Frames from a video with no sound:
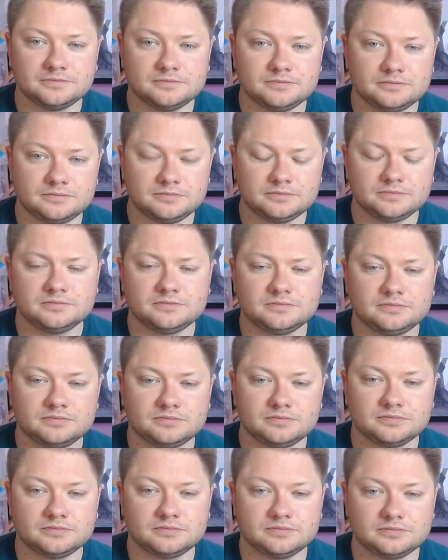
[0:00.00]

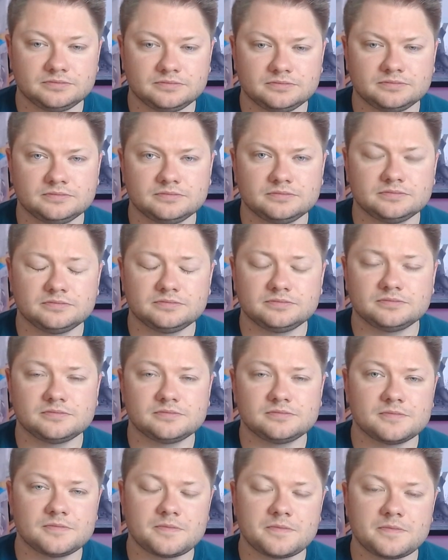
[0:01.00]

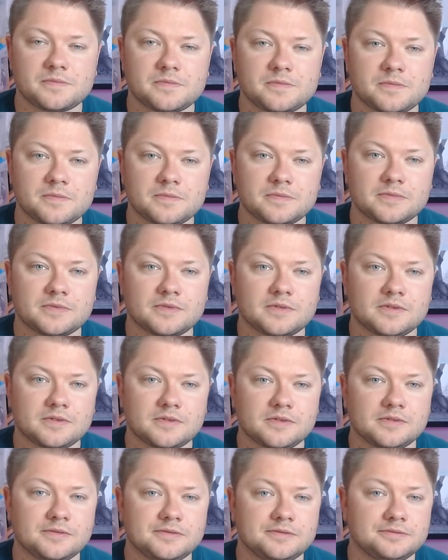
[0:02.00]

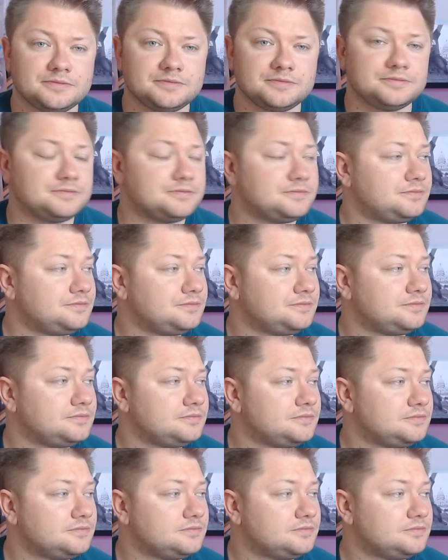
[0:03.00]
The person shown says nothing.